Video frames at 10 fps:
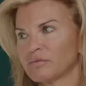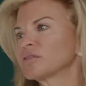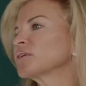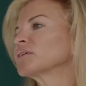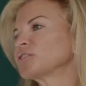
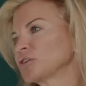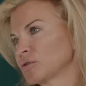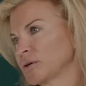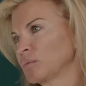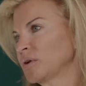their
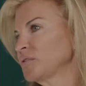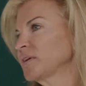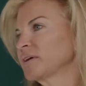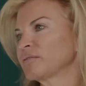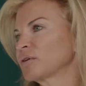children, wants
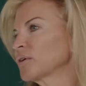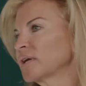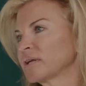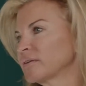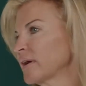to give their
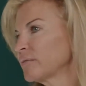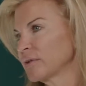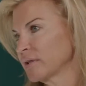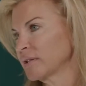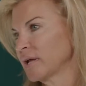kids
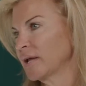everything they